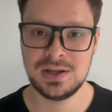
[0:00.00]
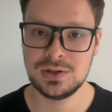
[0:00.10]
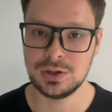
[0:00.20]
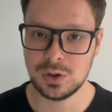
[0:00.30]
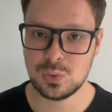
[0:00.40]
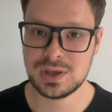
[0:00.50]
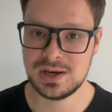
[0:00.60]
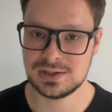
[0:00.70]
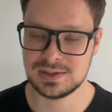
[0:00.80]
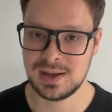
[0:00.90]

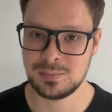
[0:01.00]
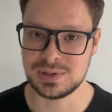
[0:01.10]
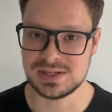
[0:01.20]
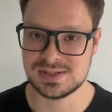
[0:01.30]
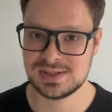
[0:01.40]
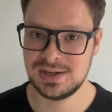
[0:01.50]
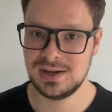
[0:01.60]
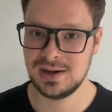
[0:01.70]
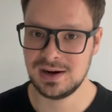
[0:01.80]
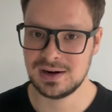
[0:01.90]
Low-geared companies
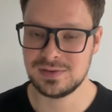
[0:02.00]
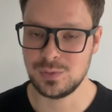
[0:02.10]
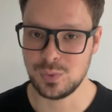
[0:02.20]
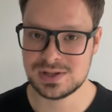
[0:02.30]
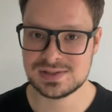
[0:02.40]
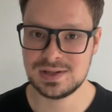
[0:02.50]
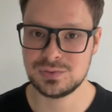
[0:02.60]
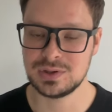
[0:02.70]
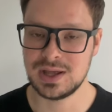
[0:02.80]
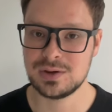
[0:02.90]
are the ones that
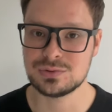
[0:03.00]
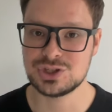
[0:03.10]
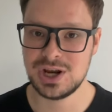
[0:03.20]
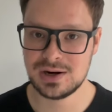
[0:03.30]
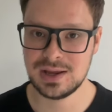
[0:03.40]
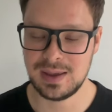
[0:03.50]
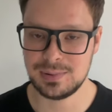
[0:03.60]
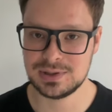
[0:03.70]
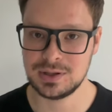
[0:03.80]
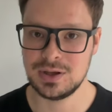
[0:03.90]
rely on share
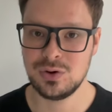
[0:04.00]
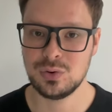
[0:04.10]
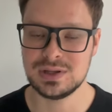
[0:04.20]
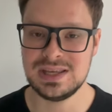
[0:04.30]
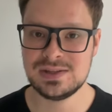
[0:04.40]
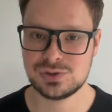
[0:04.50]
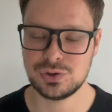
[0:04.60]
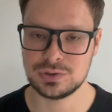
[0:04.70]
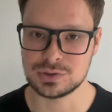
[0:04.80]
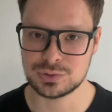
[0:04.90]
capital, on
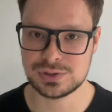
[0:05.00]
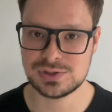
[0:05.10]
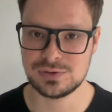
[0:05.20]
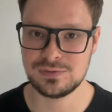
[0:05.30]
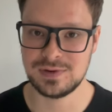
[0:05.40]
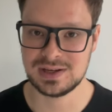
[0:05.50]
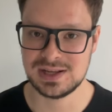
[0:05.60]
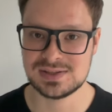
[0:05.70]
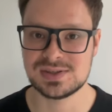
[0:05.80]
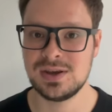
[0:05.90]
internal sources of
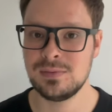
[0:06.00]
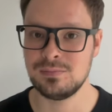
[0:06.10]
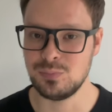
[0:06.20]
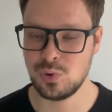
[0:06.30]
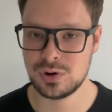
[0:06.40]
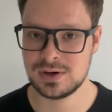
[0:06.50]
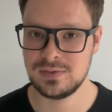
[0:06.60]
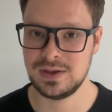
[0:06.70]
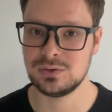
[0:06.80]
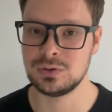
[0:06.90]
finance, more
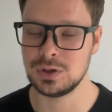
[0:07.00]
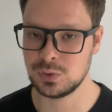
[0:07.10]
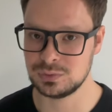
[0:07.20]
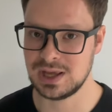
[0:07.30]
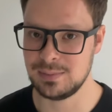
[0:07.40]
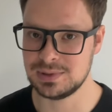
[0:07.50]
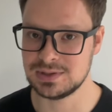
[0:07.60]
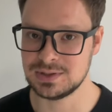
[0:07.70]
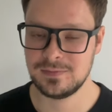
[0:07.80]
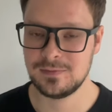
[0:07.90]
than on loan
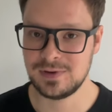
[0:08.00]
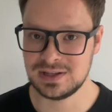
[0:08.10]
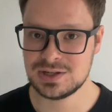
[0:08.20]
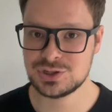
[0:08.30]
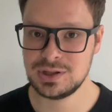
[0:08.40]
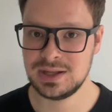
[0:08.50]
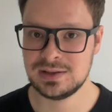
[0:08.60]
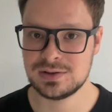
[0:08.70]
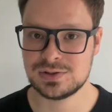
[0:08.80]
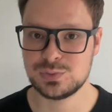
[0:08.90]
capital. Financial
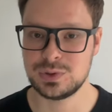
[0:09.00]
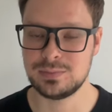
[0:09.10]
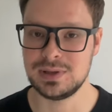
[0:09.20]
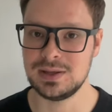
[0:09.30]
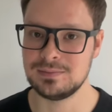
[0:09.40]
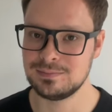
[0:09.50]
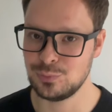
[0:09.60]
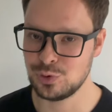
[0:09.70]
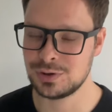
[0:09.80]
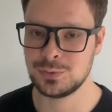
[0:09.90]
lenders will be
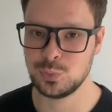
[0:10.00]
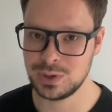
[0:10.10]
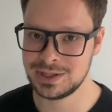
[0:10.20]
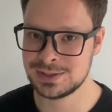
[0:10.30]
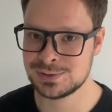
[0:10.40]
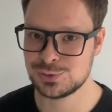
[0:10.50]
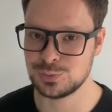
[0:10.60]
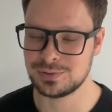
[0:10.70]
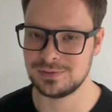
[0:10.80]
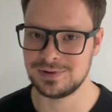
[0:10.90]
more willing to
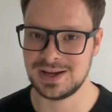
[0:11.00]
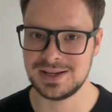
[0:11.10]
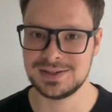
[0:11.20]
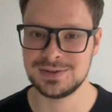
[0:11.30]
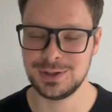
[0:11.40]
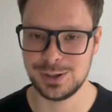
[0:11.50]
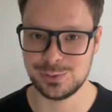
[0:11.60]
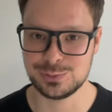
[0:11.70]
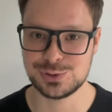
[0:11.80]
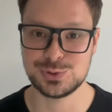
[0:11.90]
provide
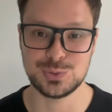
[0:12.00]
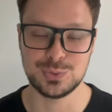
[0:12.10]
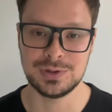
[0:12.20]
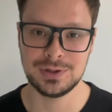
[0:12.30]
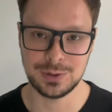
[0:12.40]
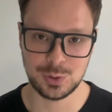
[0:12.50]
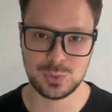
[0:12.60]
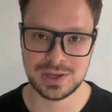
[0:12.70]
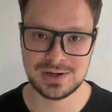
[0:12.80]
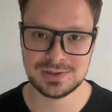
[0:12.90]
loans to
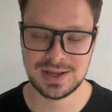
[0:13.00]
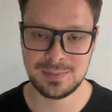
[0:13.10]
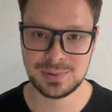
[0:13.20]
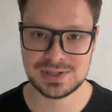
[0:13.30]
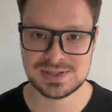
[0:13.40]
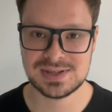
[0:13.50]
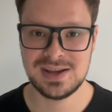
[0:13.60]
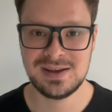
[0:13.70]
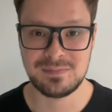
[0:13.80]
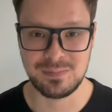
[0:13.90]
low-geared companies,
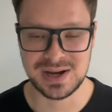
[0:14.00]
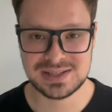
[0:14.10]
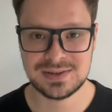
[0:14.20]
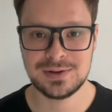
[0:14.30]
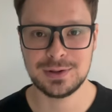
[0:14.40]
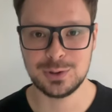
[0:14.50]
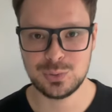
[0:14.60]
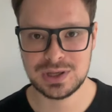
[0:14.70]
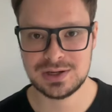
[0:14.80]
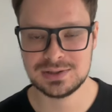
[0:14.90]
but
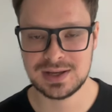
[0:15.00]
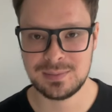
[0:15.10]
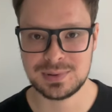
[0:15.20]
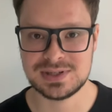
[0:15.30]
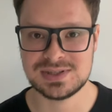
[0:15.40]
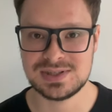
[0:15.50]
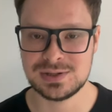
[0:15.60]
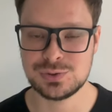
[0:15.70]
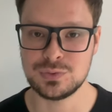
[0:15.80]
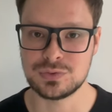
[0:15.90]
low-geared companies
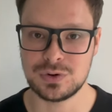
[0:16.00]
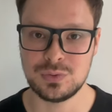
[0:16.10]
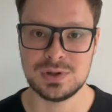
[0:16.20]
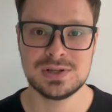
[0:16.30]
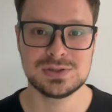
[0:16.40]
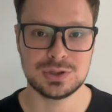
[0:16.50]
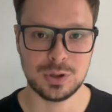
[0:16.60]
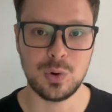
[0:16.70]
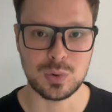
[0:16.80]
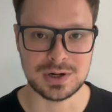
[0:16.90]
tend to grow
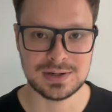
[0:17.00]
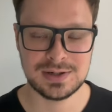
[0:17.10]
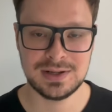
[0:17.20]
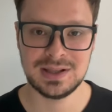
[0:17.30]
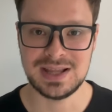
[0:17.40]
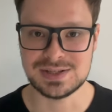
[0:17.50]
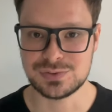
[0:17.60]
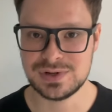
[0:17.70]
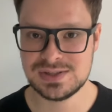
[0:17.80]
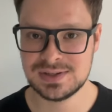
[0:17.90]
slower. Less
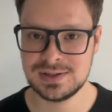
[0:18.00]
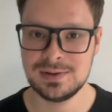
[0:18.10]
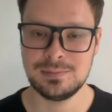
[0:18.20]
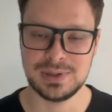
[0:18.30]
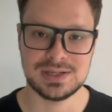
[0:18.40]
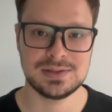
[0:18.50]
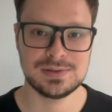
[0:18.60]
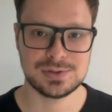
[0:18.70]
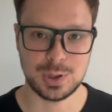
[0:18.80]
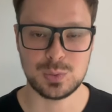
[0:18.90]
risk, but
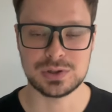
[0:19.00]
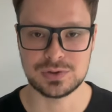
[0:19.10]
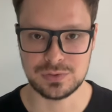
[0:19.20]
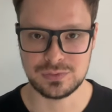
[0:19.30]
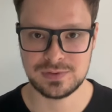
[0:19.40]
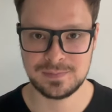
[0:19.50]
slower growth.